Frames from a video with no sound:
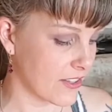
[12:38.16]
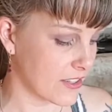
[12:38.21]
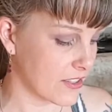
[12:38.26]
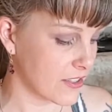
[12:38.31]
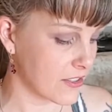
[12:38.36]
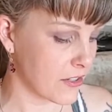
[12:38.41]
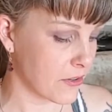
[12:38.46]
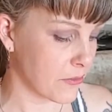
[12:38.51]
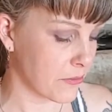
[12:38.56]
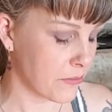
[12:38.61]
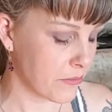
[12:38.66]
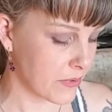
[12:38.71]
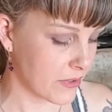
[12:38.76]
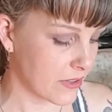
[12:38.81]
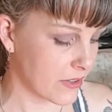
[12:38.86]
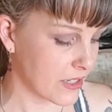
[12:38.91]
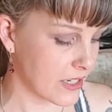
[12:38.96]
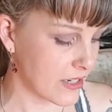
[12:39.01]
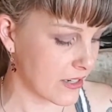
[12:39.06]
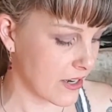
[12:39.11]
is a
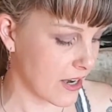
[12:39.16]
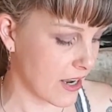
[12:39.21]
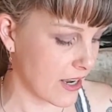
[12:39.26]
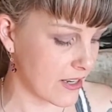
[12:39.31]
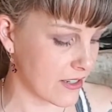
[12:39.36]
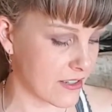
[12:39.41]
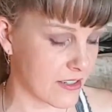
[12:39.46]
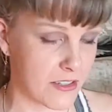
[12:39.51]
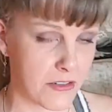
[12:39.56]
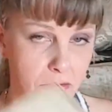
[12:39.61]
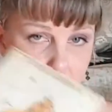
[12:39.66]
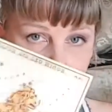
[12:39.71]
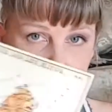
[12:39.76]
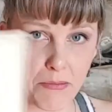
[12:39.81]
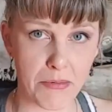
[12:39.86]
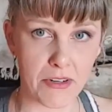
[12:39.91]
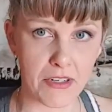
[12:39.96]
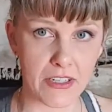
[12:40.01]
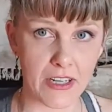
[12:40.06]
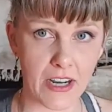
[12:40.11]
really nice
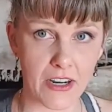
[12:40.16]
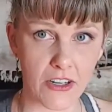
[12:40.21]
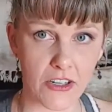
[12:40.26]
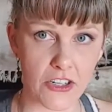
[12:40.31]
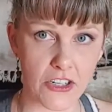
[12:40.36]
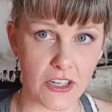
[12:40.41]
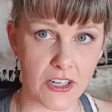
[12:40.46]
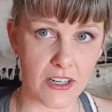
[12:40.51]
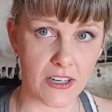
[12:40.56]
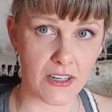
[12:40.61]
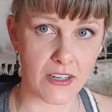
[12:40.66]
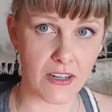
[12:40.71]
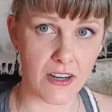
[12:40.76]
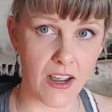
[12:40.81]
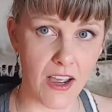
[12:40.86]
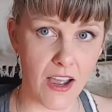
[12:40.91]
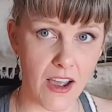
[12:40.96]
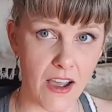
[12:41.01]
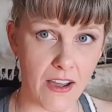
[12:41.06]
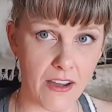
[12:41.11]
reproduction
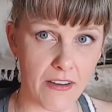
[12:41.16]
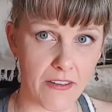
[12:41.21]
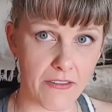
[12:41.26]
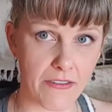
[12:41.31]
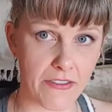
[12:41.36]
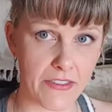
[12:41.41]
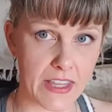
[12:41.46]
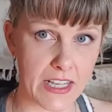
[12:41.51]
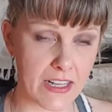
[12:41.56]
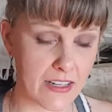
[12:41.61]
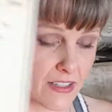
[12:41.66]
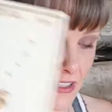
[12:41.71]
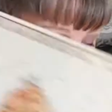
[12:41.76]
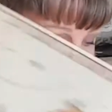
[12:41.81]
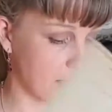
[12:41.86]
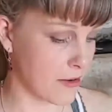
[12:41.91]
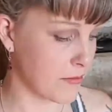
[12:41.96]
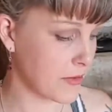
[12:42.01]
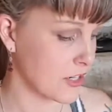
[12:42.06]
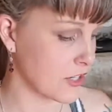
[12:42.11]
of these
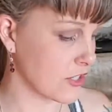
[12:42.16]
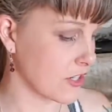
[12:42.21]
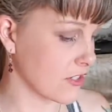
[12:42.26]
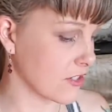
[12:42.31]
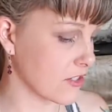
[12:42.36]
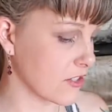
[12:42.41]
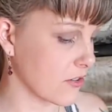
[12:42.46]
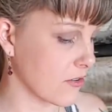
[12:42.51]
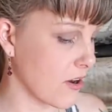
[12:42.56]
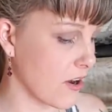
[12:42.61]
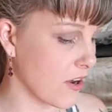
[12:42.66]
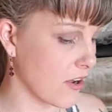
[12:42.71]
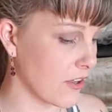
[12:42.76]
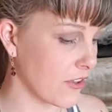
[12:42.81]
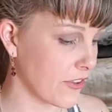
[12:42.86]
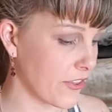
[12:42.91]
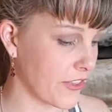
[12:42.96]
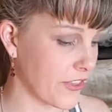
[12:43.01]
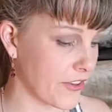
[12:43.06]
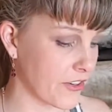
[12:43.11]
images. So
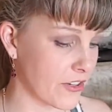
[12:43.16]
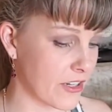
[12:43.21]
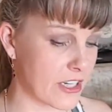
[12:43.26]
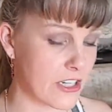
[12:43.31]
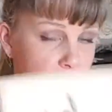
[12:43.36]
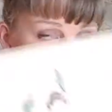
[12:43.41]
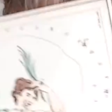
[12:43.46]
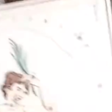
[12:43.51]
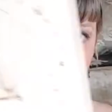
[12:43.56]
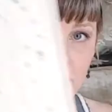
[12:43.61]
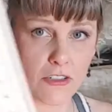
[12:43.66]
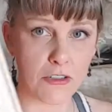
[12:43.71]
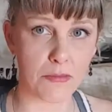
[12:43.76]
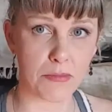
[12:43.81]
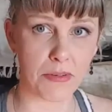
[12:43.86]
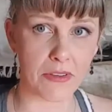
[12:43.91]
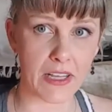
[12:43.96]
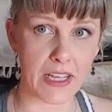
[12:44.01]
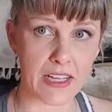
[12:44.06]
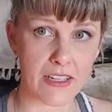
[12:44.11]
all 32
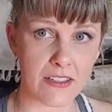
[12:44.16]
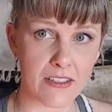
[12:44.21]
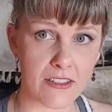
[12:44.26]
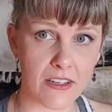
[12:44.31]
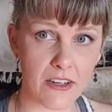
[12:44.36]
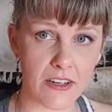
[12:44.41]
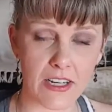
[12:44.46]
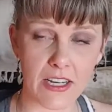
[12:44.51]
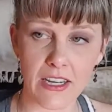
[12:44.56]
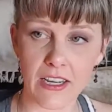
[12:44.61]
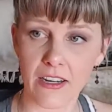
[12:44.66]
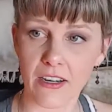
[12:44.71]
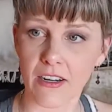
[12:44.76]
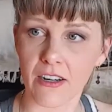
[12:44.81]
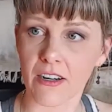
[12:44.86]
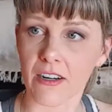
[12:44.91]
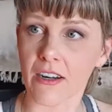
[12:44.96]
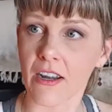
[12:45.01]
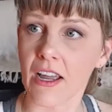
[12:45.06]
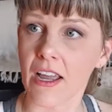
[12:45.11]
plates are
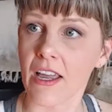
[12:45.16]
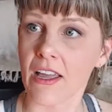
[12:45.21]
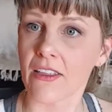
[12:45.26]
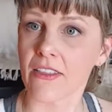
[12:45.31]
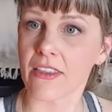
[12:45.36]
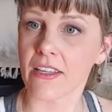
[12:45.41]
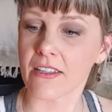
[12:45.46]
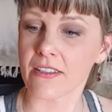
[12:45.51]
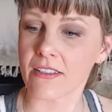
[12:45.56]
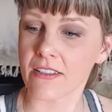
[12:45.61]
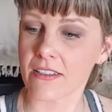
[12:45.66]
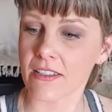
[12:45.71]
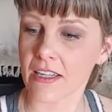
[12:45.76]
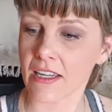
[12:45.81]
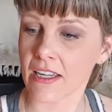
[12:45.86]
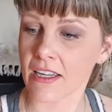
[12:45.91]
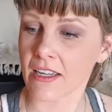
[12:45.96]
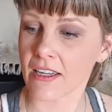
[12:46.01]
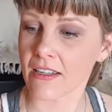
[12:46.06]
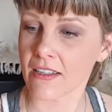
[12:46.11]
here. This
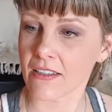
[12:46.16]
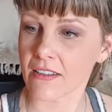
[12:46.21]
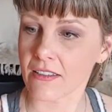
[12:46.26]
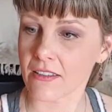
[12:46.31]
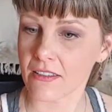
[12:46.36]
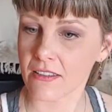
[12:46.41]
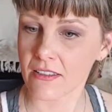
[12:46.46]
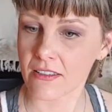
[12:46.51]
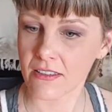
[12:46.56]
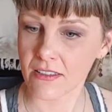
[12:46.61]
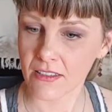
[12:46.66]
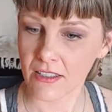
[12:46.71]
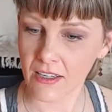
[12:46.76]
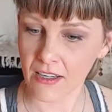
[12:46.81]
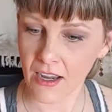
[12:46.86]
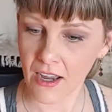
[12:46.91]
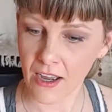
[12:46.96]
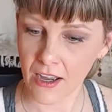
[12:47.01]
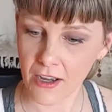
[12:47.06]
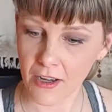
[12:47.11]
is
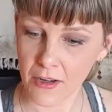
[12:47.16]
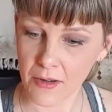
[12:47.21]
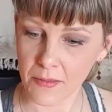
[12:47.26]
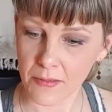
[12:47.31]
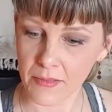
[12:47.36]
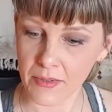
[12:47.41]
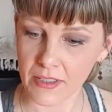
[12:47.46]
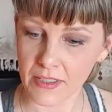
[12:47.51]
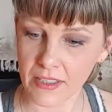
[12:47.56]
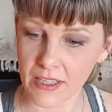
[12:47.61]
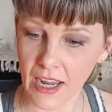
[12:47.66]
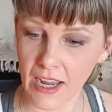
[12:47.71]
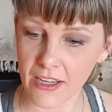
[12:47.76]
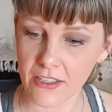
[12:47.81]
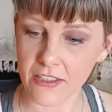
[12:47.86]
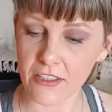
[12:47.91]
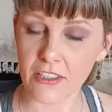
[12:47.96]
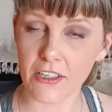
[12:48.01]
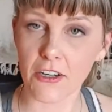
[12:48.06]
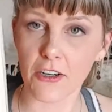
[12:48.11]

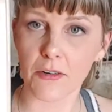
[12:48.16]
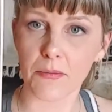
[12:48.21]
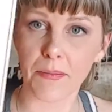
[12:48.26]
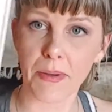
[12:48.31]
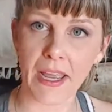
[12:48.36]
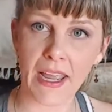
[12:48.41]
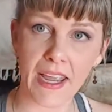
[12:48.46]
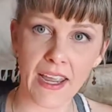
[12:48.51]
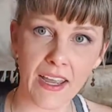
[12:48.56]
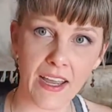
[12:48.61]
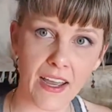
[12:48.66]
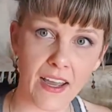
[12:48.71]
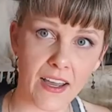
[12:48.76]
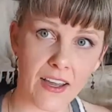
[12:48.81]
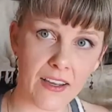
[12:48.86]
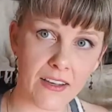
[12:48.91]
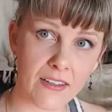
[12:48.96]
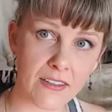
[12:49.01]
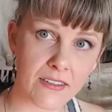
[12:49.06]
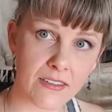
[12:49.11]

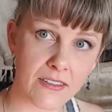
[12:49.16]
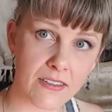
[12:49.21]
Cassiopeia.